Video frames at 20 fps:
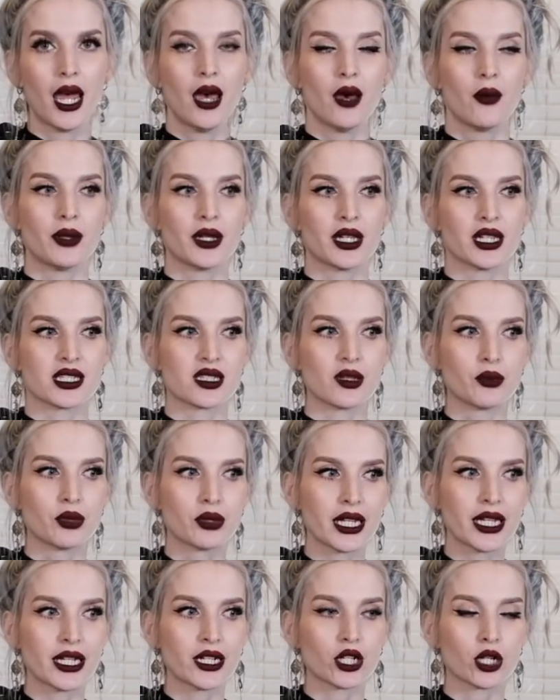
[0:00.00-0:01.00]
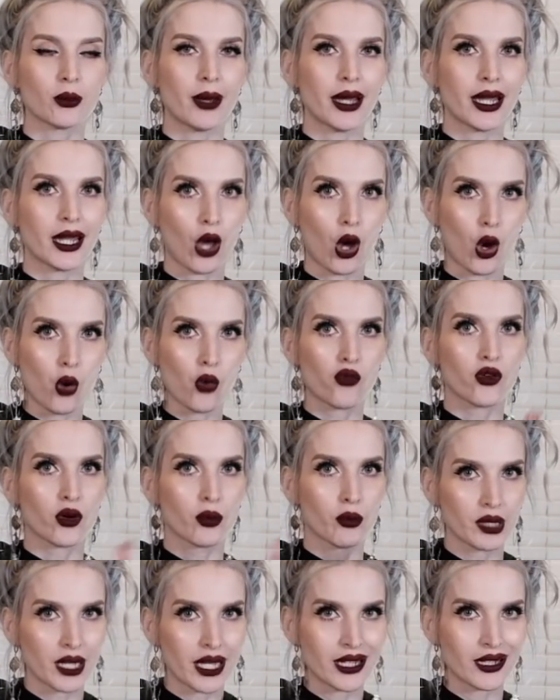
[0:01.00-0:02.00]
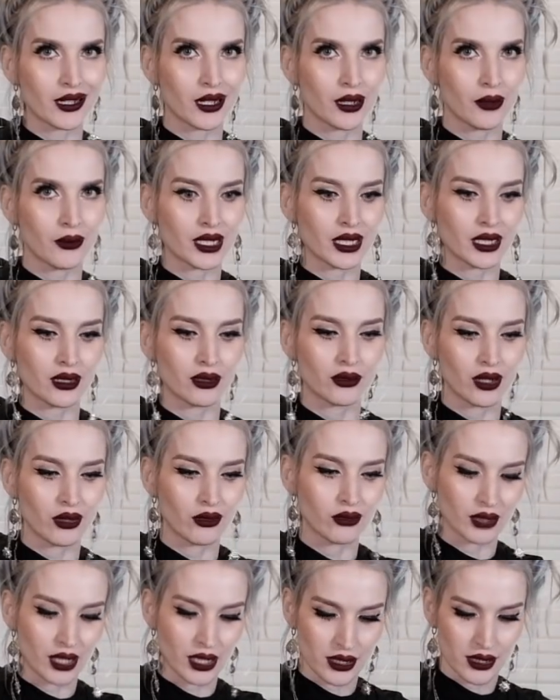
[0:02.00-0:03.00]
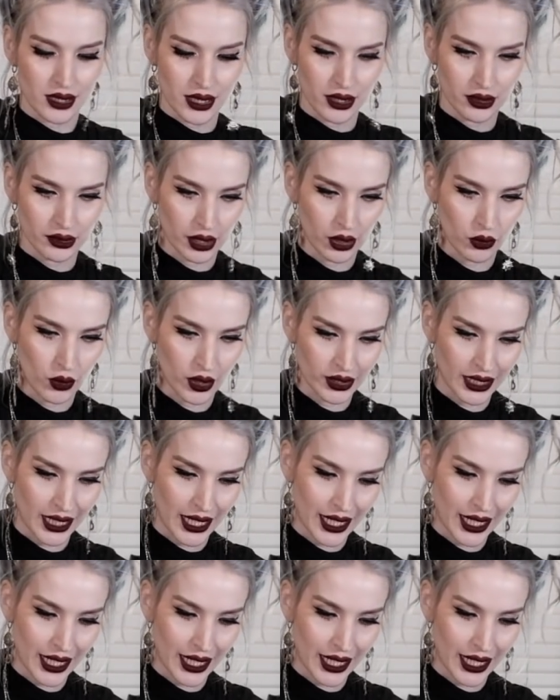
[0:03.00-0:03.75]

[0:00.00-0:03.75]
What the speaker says: because the blender might over blend them, and you don't necessarily want that.